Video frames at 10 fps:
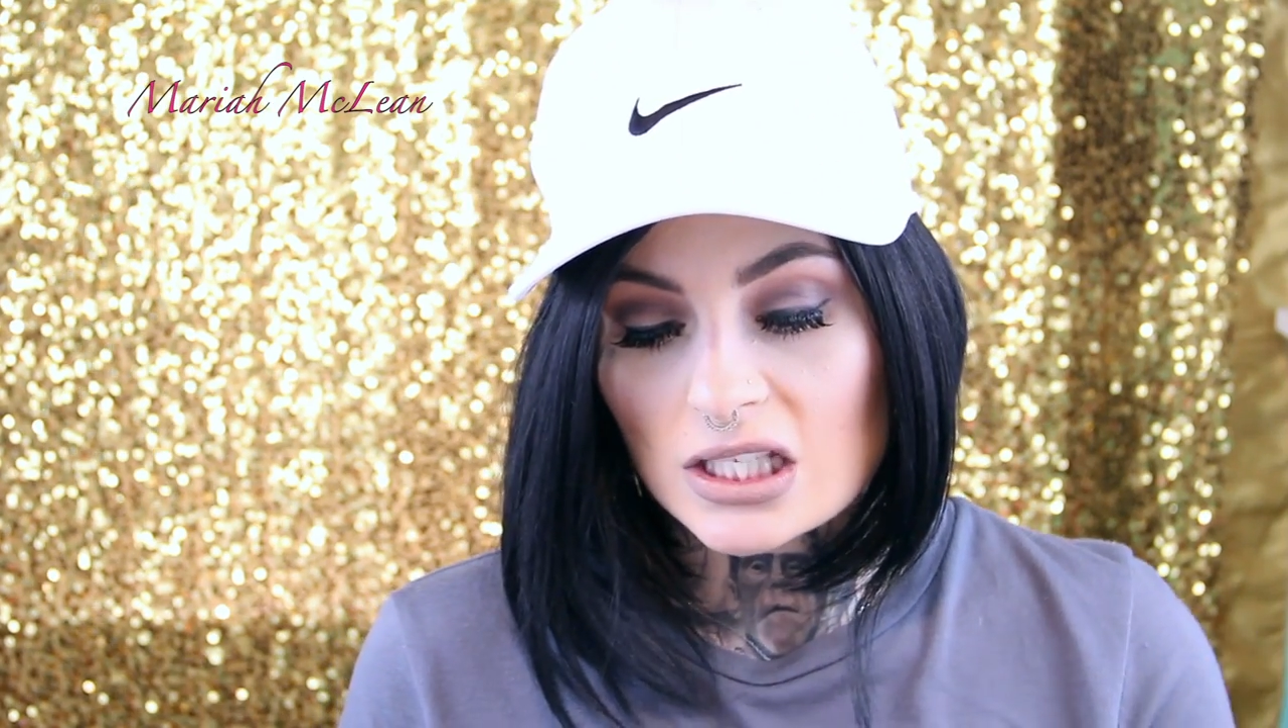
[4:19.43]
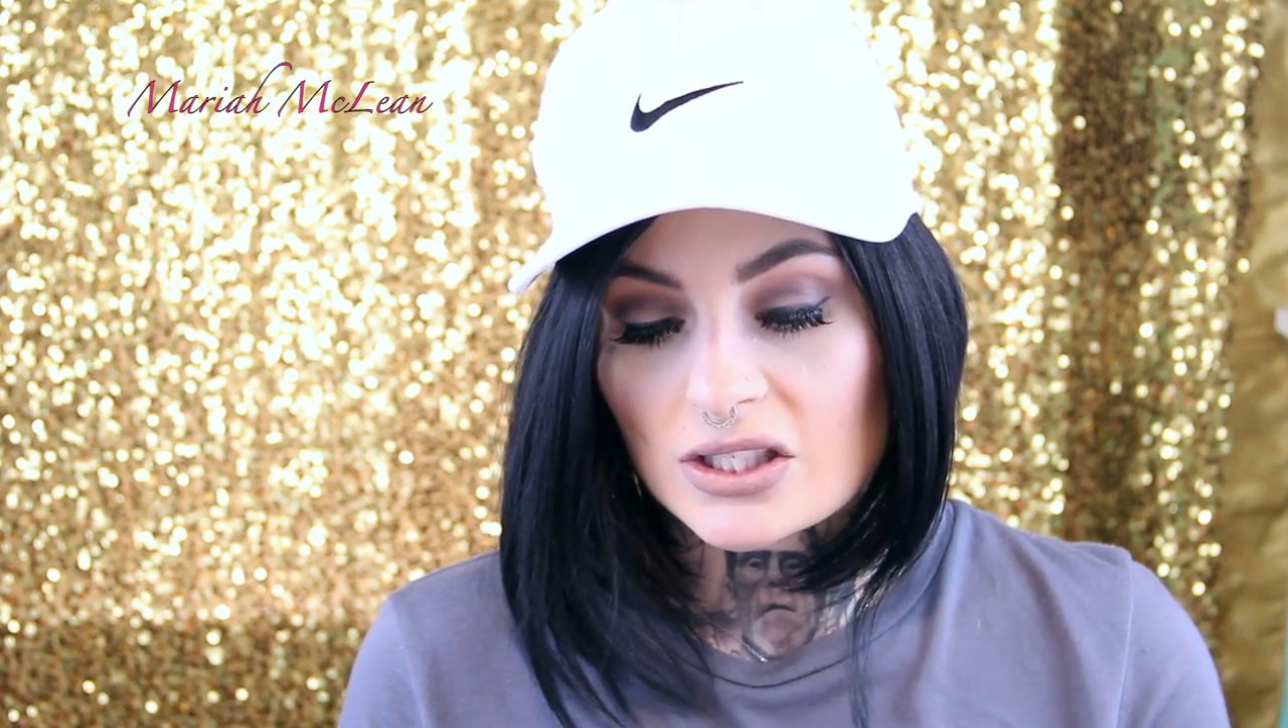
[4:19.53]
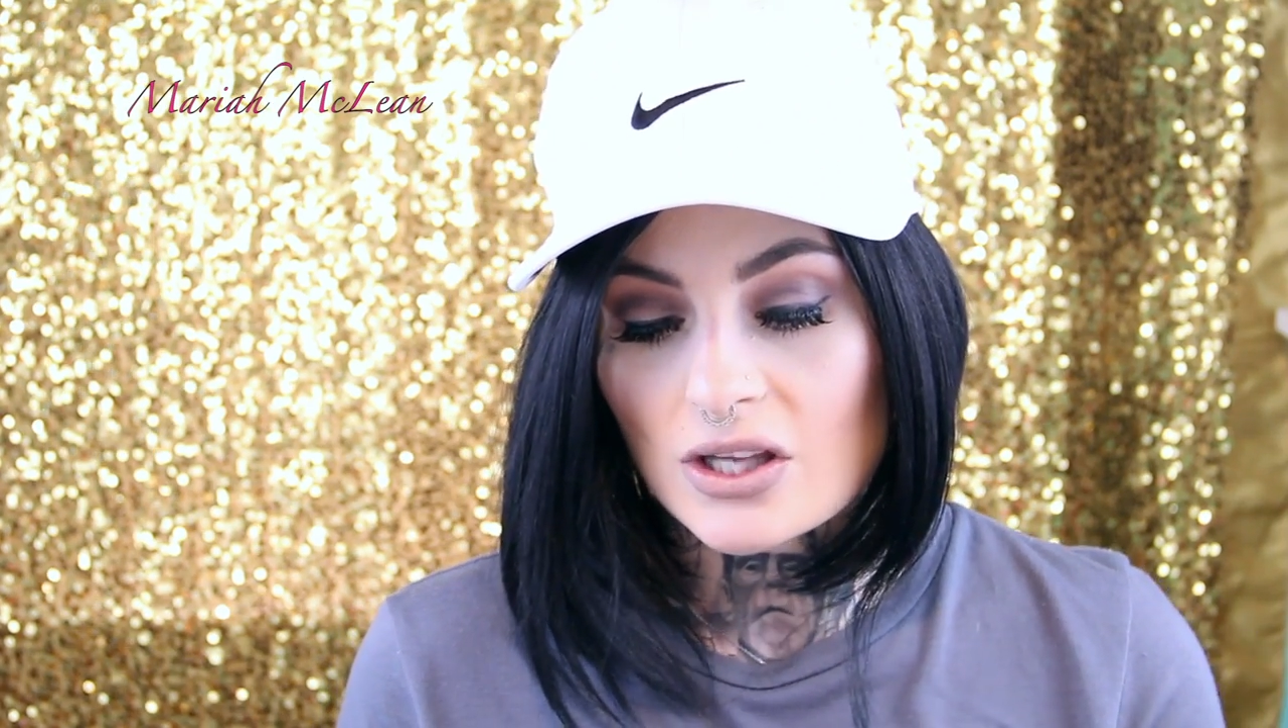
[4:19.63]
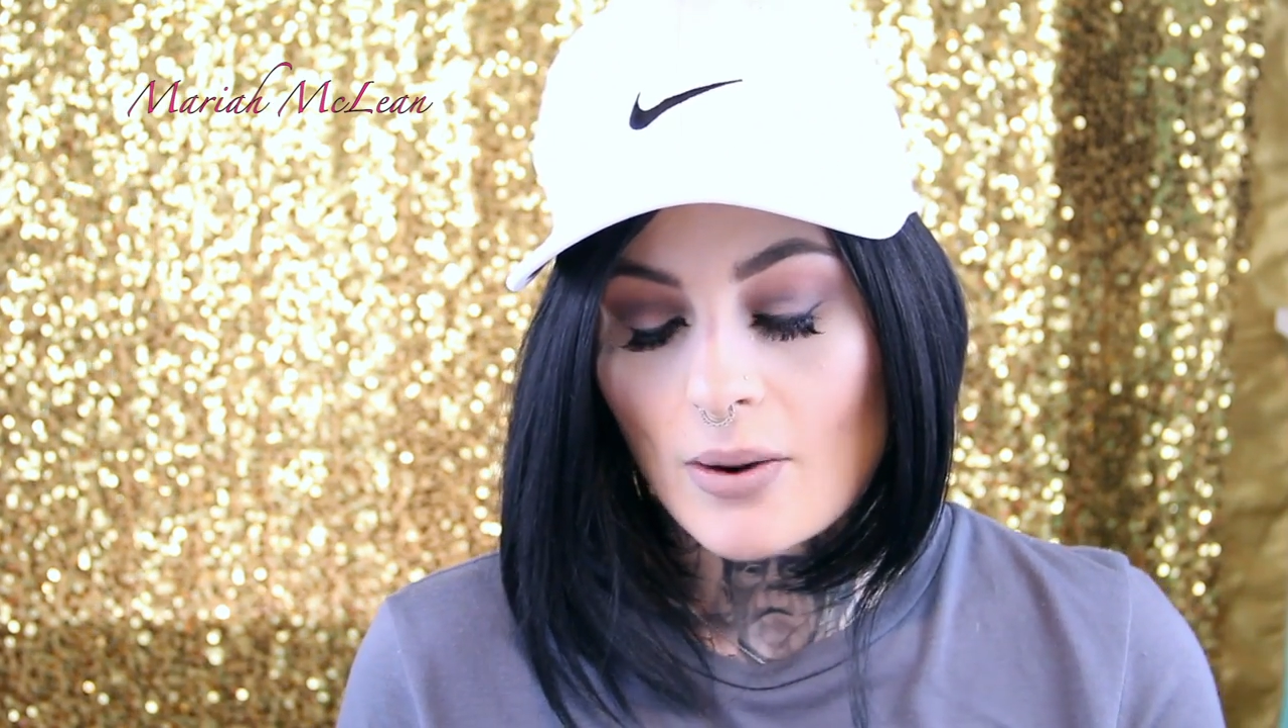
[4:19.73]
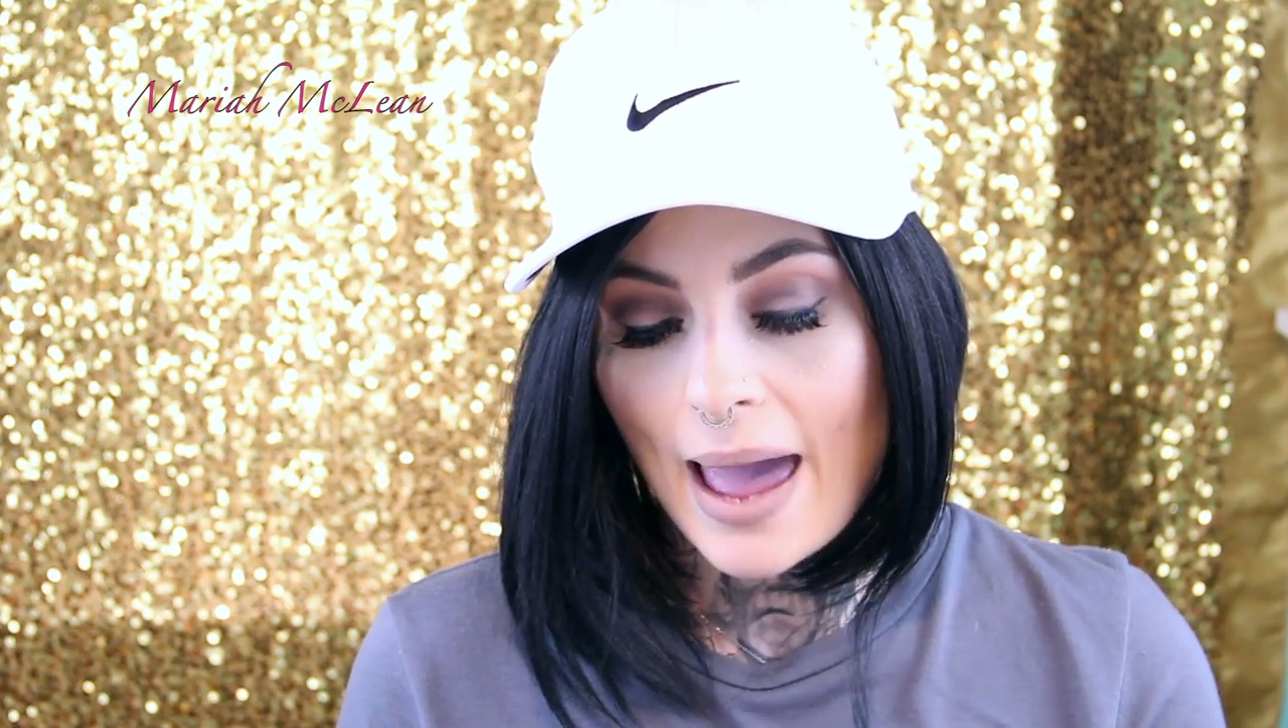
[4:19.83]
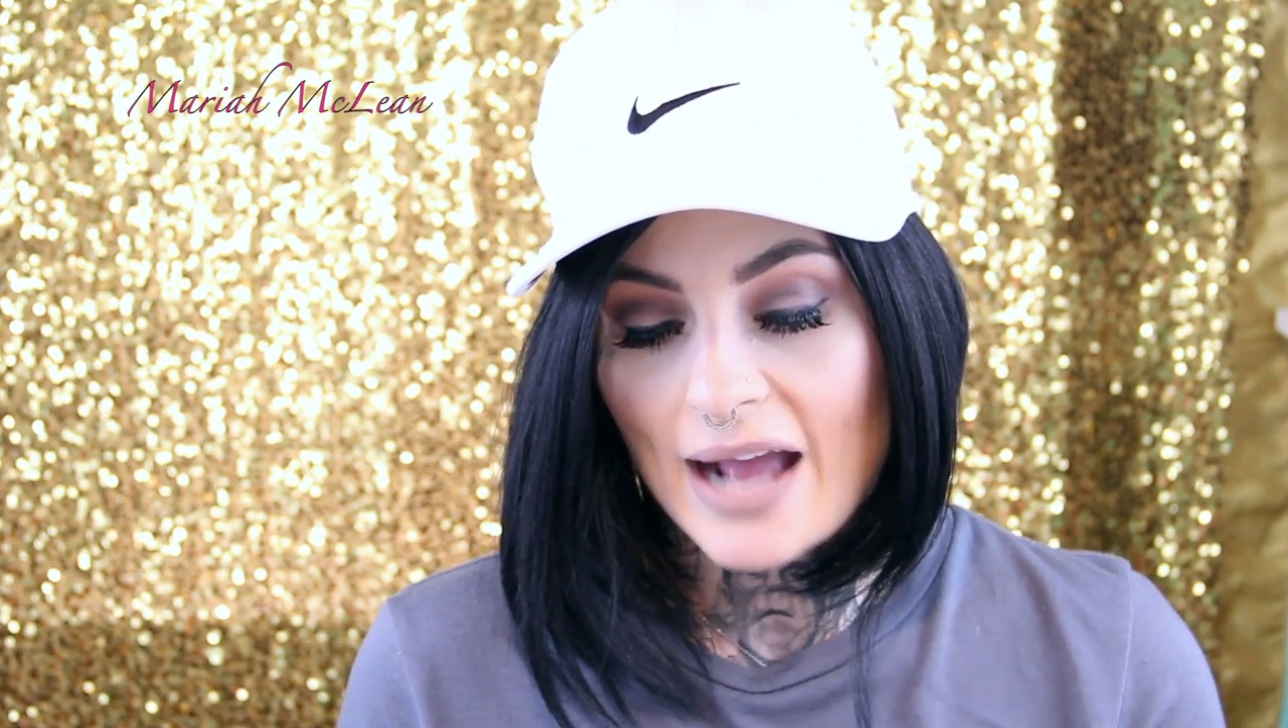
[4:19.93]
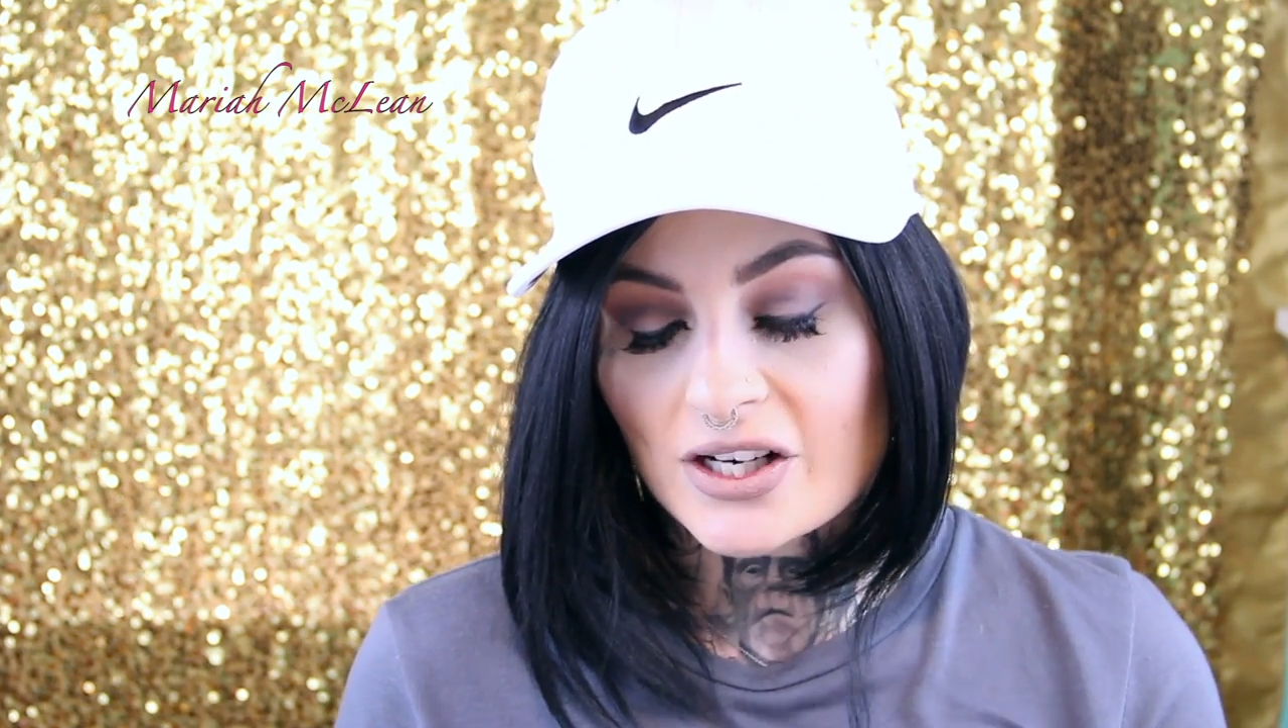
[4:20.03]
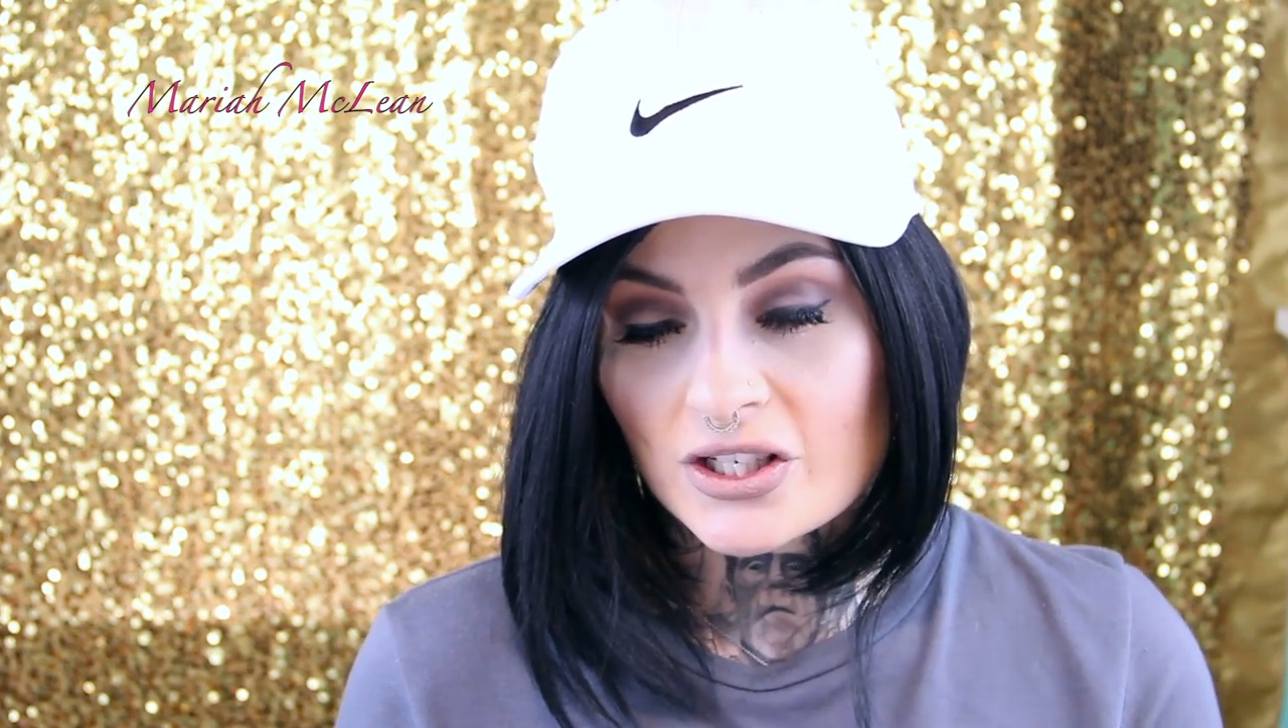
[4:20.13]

So at